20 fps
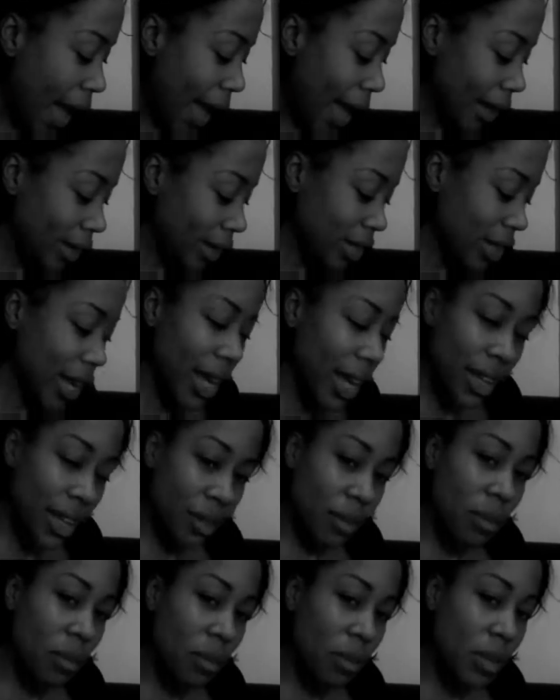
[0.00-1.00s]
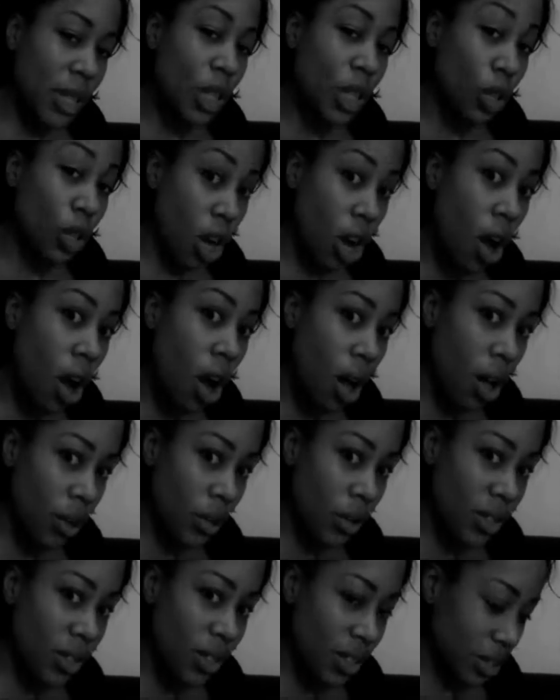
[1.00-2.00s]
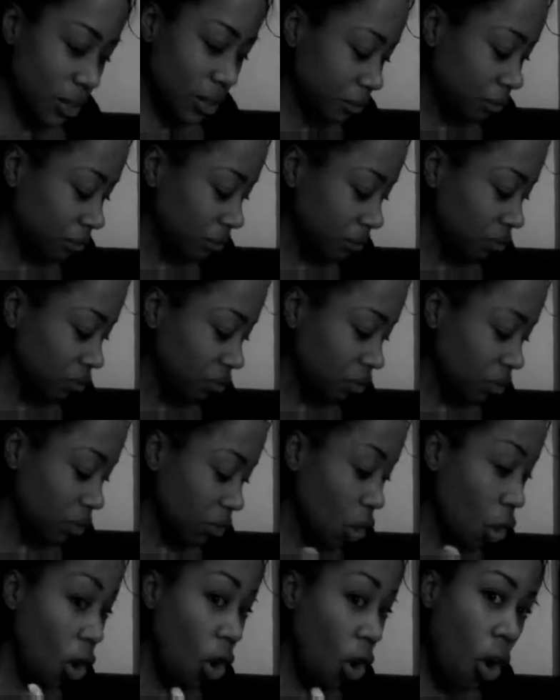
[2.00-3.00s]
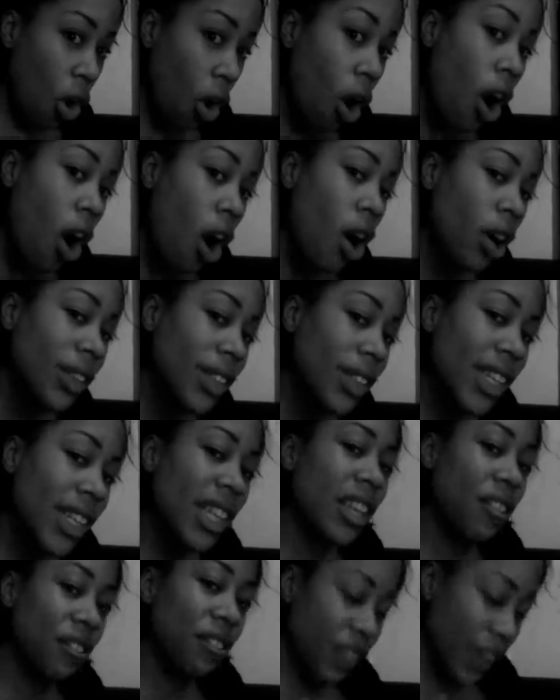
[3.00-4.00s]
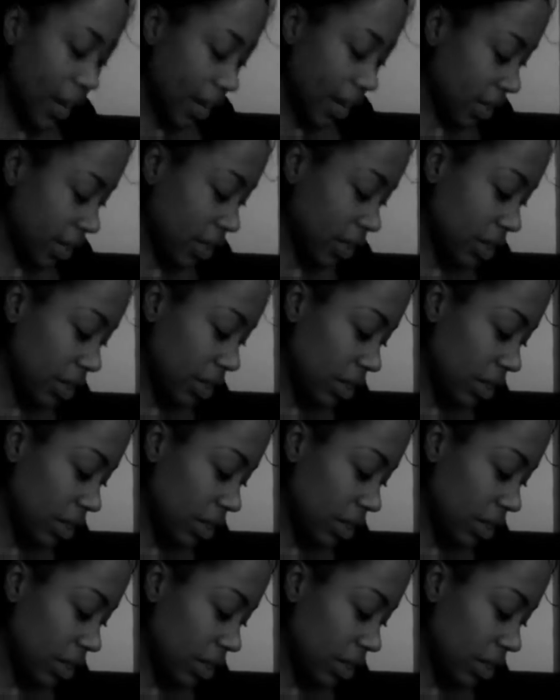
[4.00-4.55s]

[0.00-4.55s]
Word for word: I can be the cause or the effect.